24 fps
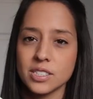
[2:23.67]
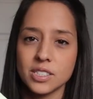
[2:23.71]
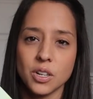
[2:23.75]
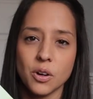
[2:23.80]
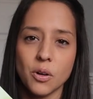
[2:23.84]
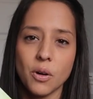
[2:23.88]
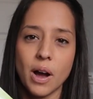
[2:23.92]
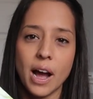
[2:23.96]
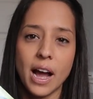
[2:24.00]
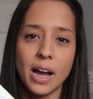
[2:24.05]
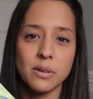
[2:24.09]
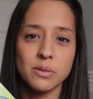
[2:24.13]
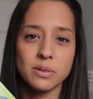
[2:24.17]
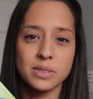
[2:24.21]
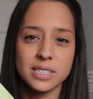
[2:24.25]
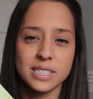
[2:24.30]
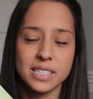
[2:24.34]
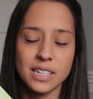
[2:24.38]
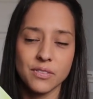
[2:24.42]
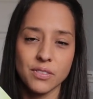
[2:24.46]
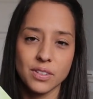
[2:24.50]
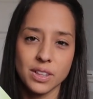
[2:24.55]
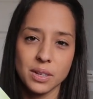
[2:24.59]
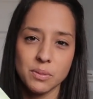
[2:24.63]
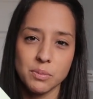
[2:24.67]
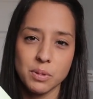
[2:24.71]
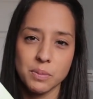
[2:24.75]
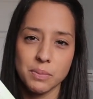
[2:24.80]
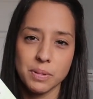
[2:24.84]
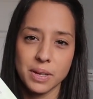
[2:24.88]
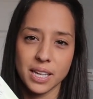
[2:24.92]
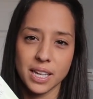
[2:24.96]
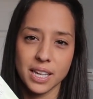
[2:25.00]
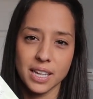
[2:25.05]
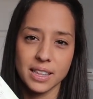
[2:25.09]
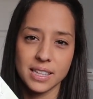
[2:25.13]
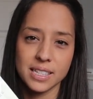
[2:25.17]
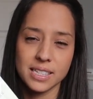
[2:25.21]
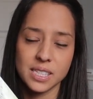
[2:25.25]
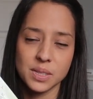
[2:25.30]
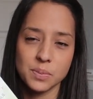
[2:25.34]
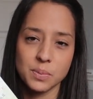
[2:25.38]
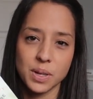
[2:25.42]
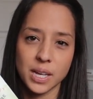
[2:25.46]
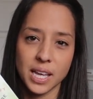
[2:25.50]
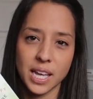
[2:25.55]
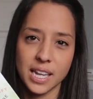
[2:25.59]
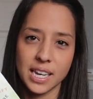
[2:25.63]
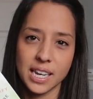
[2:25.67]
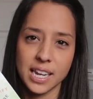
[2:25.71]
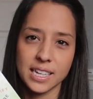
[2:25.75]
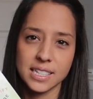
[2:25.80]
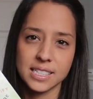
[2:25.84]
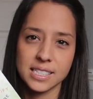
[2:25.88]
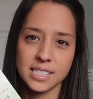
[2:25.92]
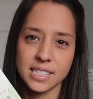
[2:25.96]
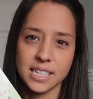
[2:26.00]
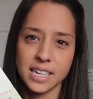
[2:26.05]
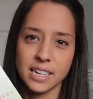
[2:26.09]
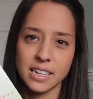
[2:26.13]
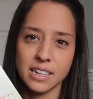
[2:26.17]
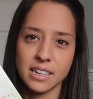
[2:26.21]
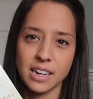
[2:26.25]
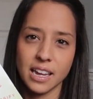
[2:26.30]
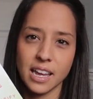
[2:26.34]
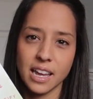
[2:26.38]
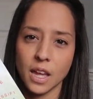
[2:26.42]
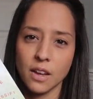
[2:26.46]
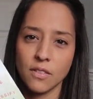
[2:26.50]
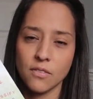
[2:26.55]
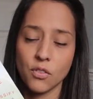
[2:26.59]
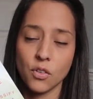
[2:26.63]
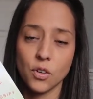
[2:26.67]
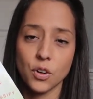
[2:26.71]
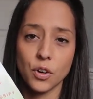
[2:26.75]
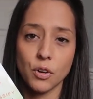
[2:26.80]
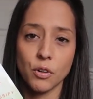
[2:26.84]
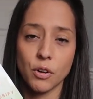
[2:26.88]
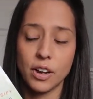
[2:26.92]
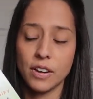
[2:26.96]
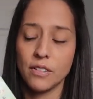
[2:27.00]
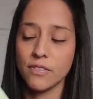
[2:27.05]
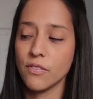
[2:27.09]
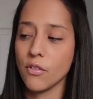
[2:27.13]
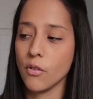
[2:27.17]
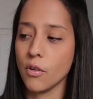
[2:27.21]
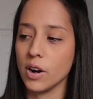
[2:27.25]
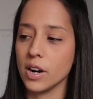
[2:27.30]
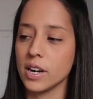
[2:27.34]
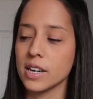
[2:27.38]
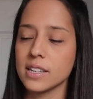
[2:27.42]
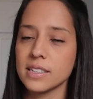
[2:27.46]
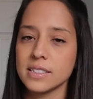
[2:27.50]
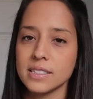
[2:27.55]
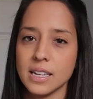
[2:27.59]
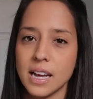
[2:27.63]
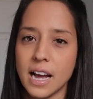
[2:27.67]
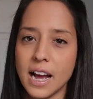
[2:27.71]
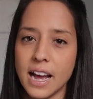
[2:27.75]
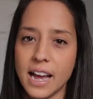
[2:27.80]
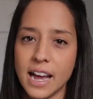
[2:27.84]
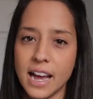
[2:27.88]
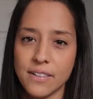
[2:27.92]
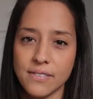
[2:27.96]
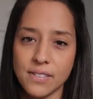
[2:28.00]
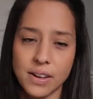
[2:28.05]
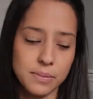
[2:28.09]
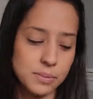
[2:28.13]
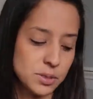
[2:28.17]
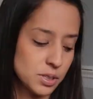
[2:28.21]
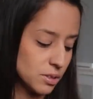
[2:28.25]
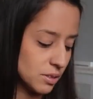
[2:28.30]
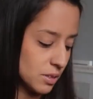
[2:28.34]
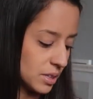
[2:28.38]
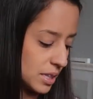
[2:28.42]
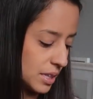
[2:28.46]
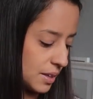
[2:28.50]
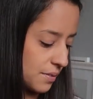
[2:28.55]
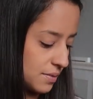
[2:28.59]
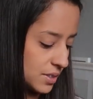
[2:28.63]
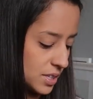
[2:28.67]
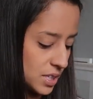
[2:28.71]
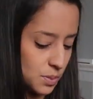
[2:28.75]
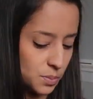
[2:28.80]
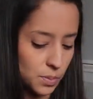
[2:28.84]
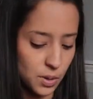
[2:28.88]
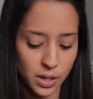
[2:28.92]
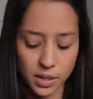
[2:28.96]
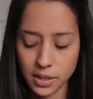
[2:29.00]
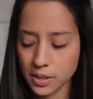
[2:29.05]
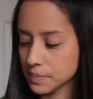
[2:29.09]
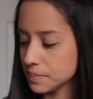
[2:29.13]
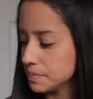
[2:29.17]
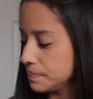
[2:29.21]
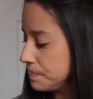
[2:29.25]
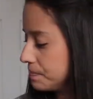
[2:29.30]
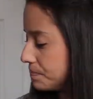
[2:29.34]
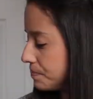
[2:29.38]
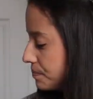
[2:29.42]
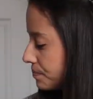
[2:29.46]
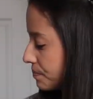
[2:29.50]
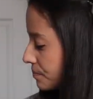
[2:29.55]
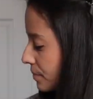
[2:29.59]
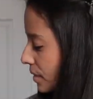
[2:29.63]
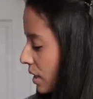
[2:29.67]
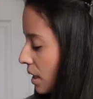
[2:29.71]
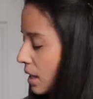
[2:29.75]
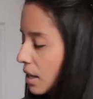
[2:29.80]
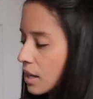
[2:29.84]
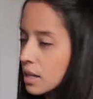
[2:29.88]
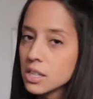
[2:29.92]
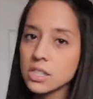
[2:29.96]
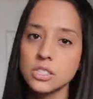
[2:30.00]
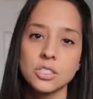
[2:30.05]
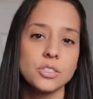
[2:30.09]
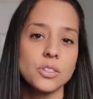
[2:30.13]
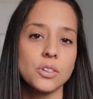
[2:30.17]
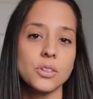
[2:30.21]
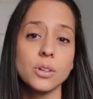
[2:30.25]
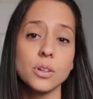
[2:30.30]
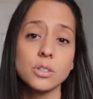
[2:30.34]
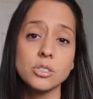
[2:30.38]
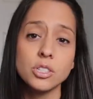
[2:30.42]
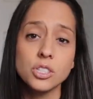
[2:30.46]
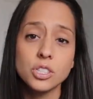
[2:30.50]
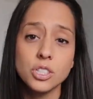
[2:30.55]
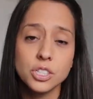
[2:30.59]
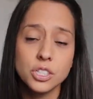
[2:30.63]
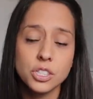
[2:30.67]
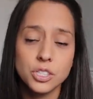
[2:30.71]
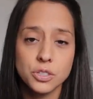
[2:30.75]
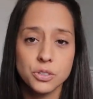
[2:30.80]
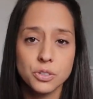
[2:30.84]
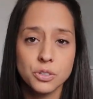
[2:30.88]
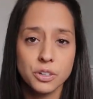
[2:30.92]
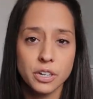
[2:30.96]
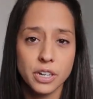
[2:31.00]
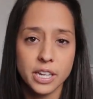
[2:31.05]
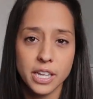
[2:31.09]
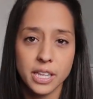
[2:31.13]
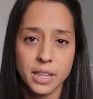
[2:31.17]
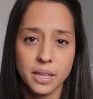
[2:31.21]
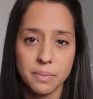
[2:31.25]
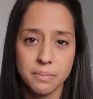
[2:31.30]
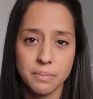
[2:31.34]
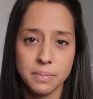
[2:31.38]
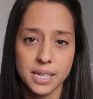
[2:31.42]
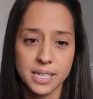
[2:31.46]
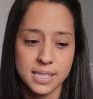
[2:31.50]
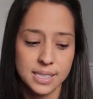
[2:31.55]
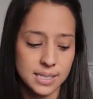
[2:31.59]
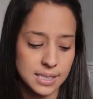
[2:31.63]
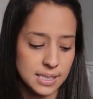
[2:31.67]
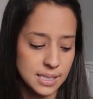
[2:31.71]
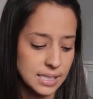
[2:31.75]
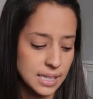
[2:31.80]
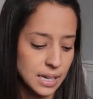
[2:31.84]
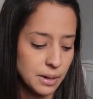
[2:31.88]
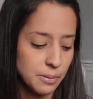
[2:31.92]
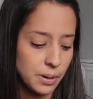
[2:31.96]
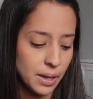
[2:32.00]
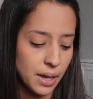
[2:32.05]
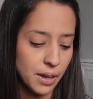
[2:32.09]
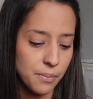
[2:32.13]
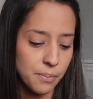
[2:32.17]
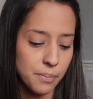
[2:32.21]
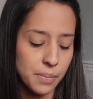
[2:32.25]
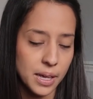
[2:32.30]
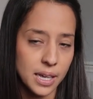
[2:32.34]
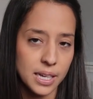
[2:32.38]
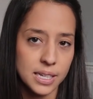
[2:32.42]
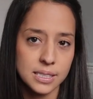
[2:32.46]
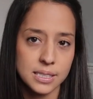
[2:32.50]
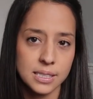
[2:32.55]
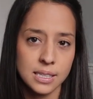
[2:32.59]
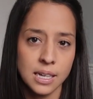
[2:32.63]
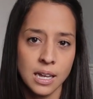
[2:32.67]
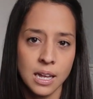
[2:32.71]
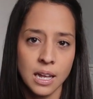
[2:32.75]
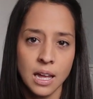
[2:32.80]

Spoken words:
So I will definitely be picking this up again next year for grade 4. I have absolutely loved this book. So those are the two curriculum pieces that we have picked.